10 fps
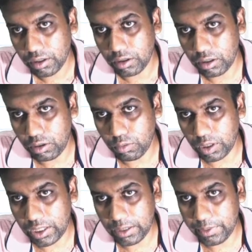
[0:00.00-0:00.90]
or
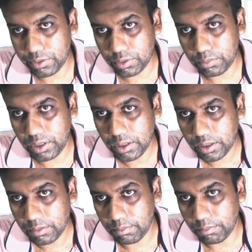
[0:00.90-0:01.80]
lower limit will be
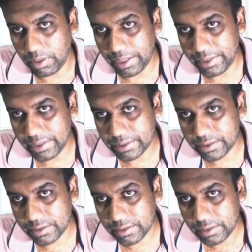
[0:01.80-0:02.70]

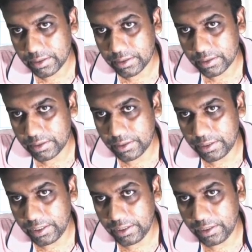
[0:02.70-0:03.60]
minus
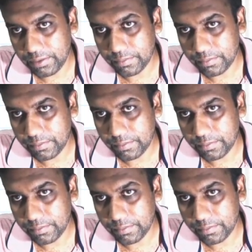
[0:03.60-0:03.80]
t